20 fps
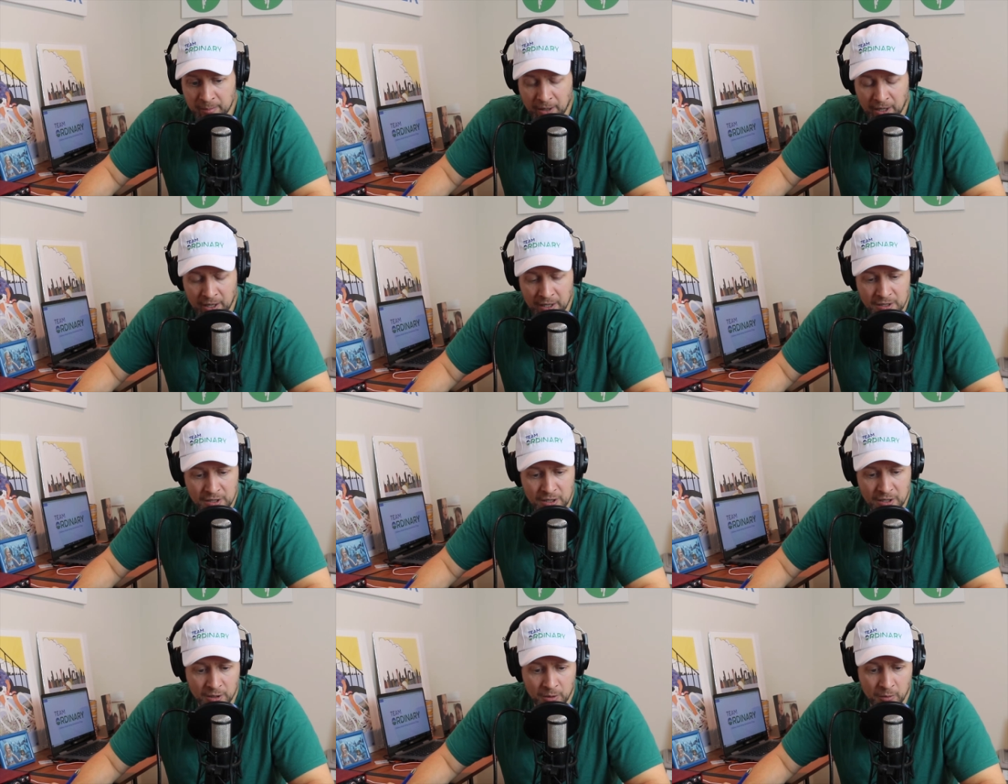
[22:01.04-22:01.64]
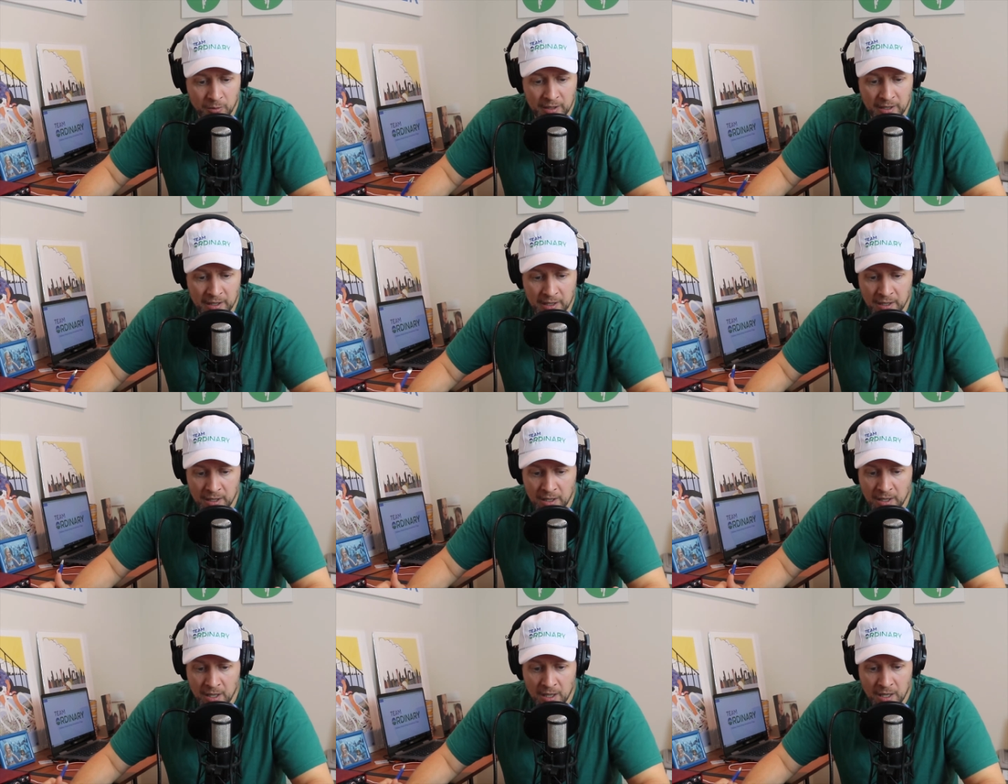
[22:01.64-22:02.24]
parts, you don't want to
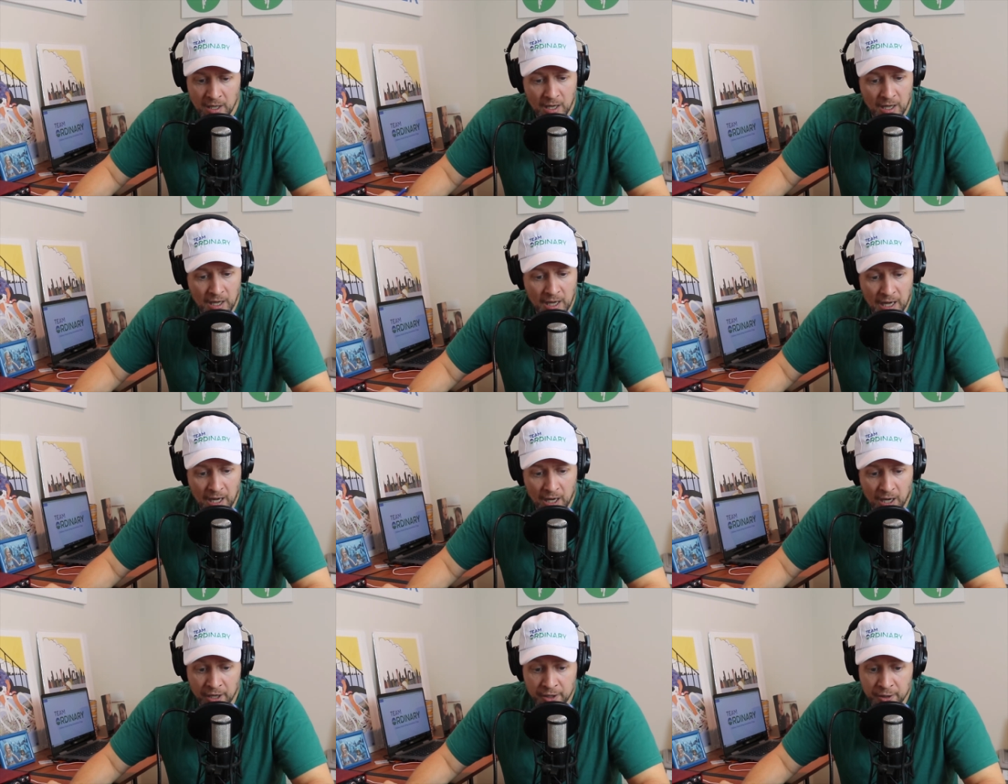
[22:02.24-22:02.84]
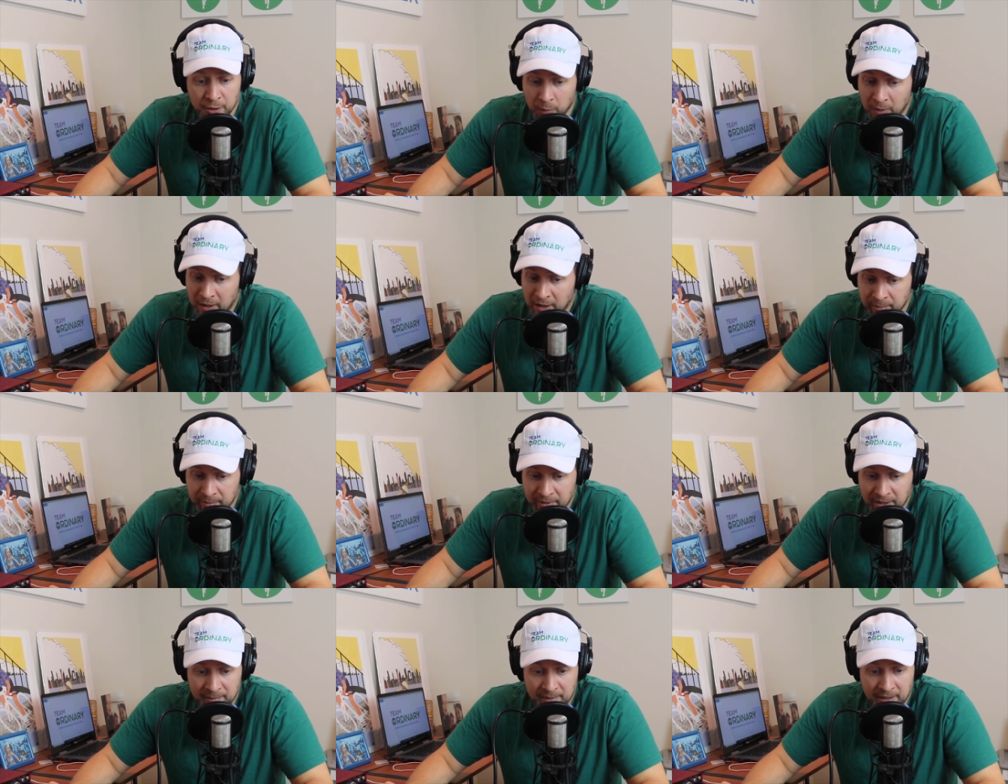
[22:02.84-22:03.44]

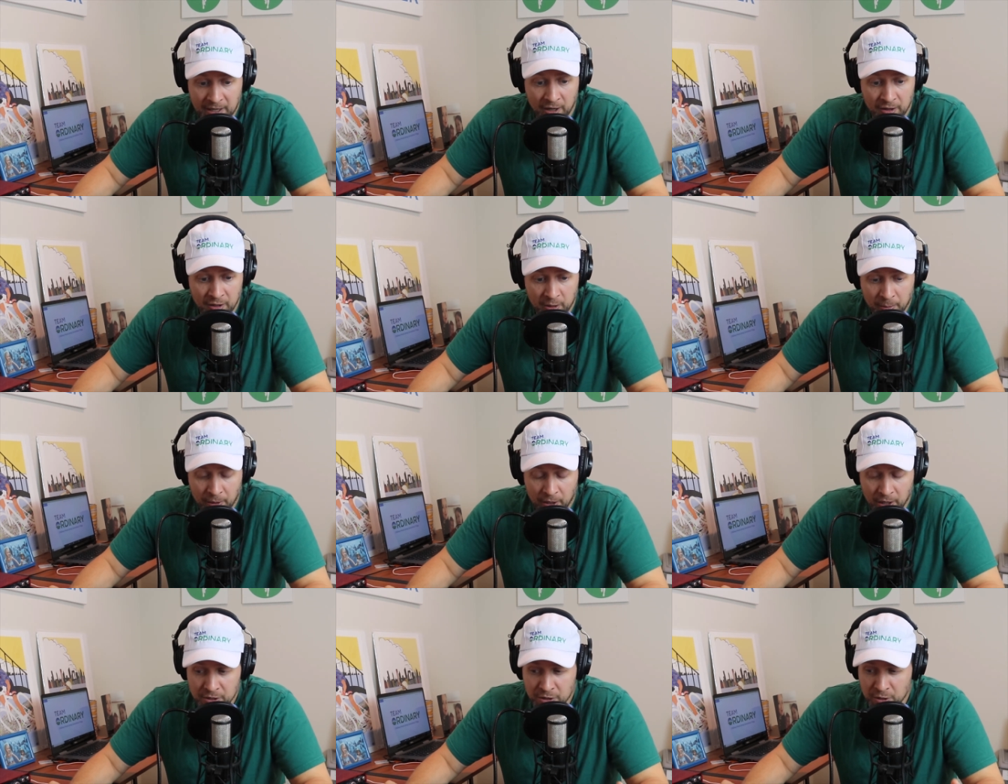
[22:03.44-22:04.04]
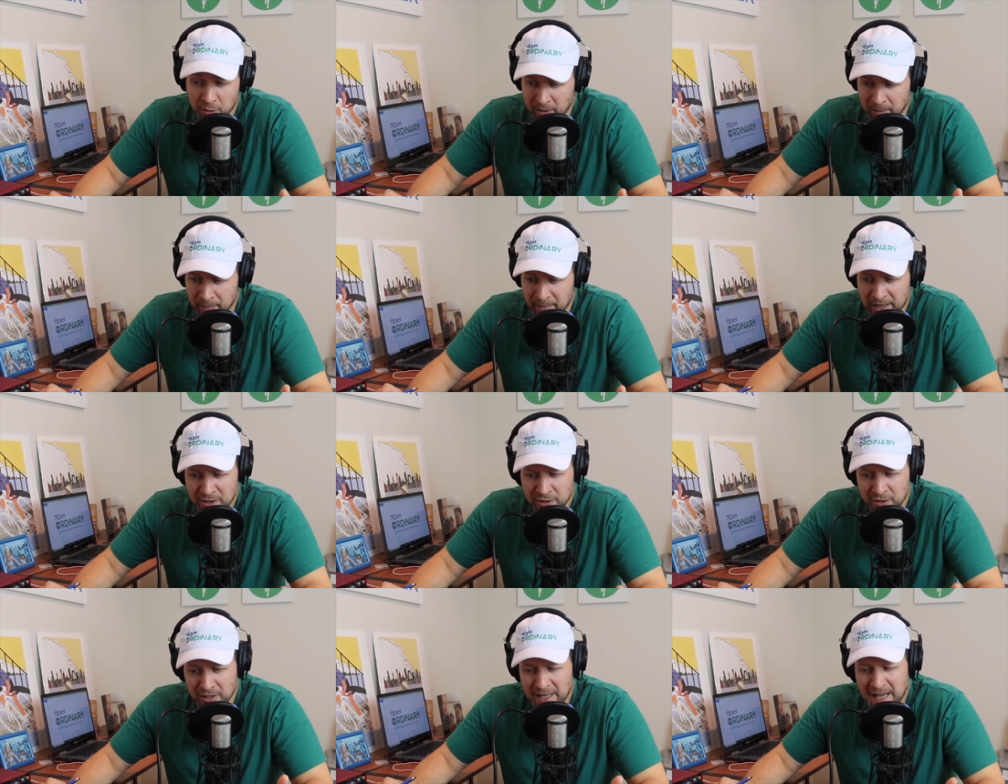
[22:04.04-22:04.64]
underwhelm them in other parts, you want to
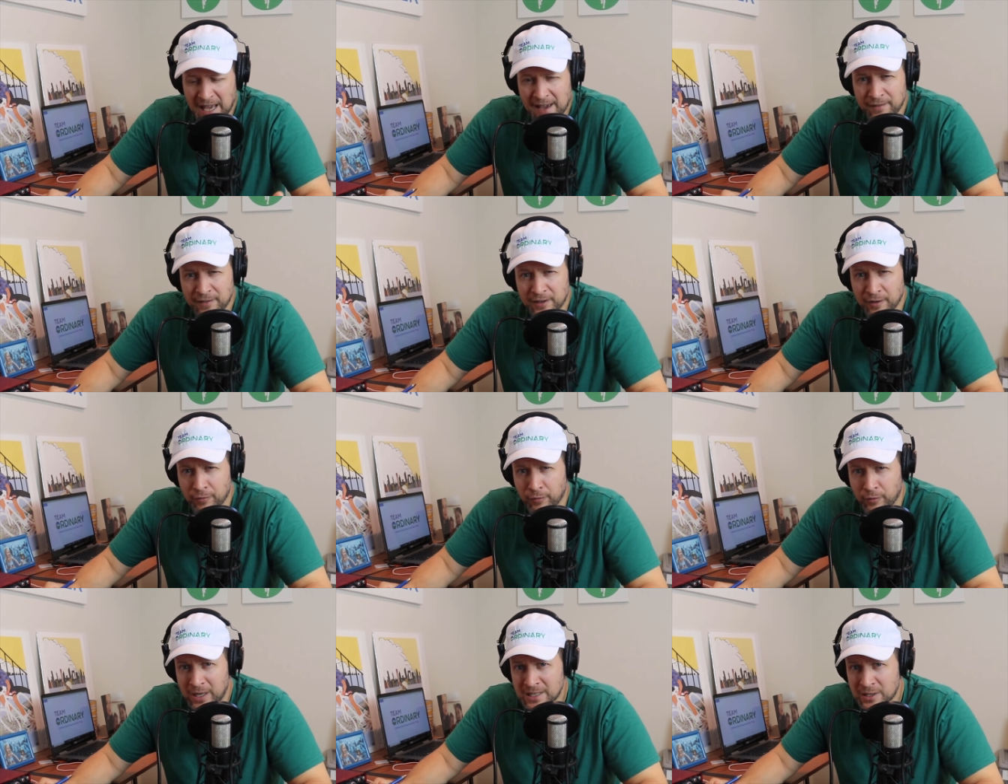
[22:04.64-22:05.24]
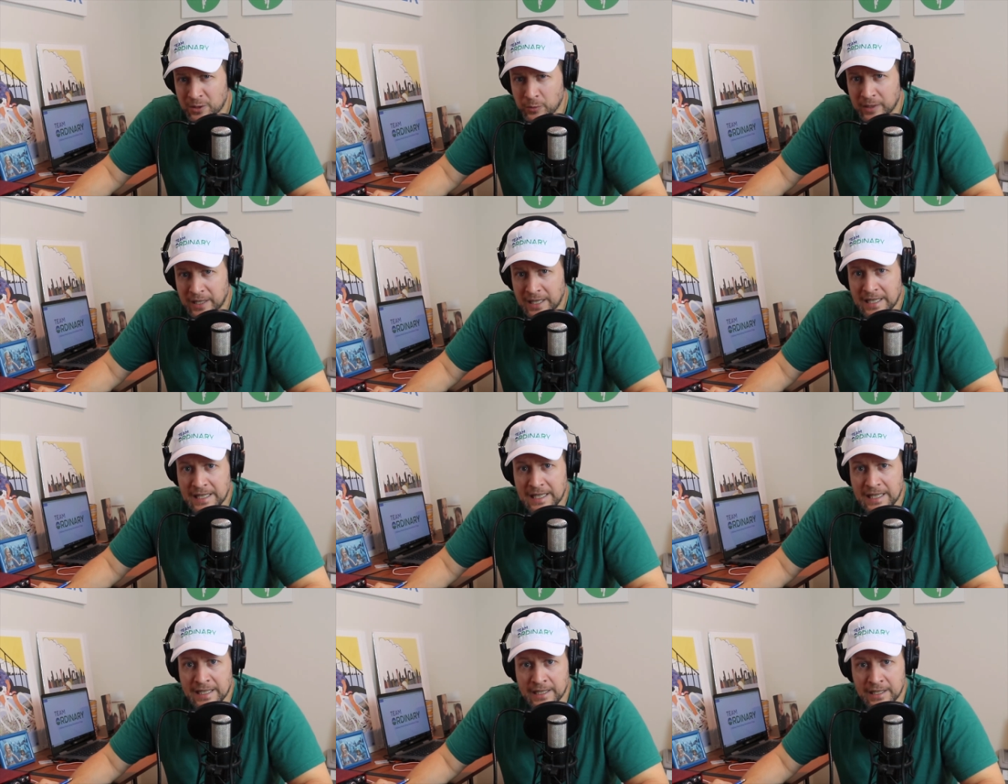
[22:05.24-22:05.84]
make sure they have enough rest when
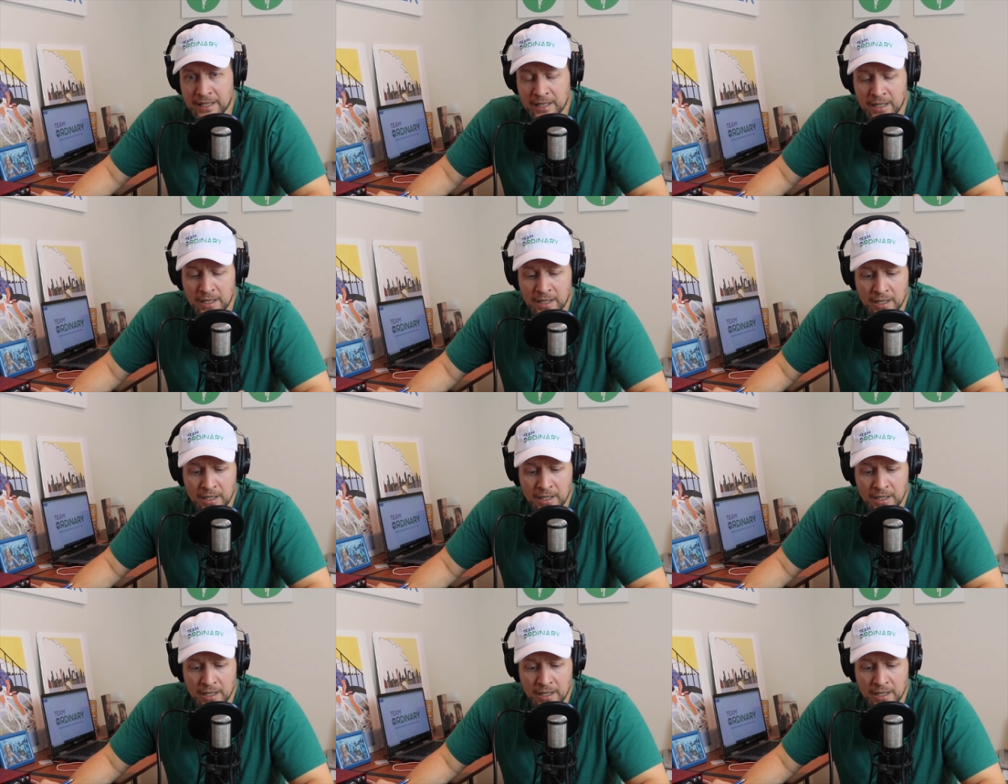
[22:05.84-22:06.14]
they need it,